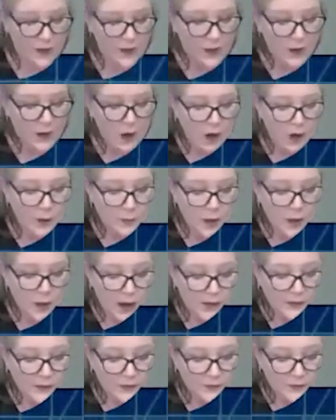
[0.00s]
Our
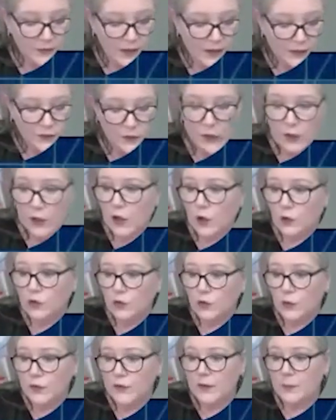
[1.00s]
positive legs are going to go
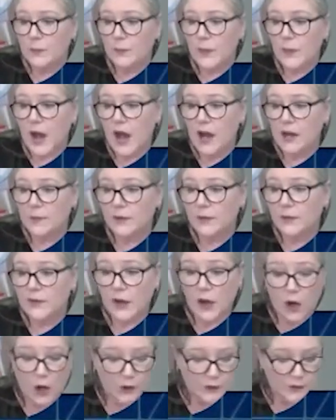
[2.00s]
towards the bottom of the
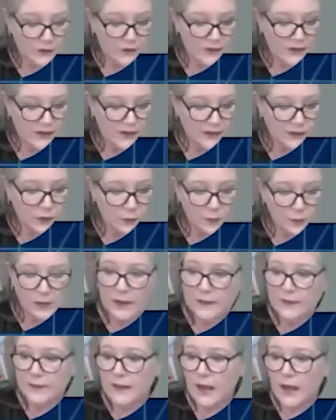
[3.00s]
card. You see that little
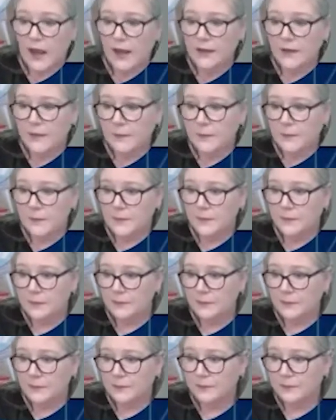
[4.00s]
plus sign?
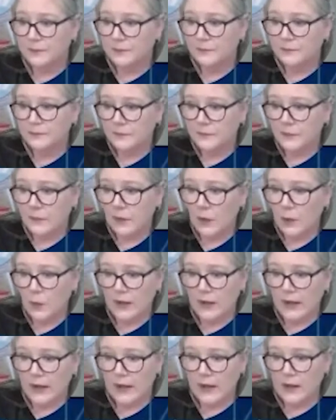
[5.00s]

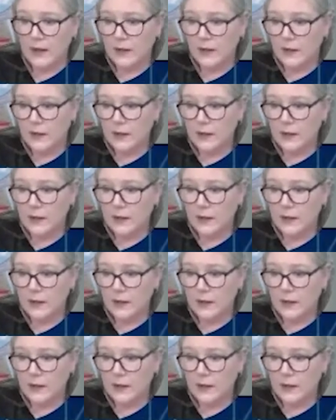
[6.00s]
Okay.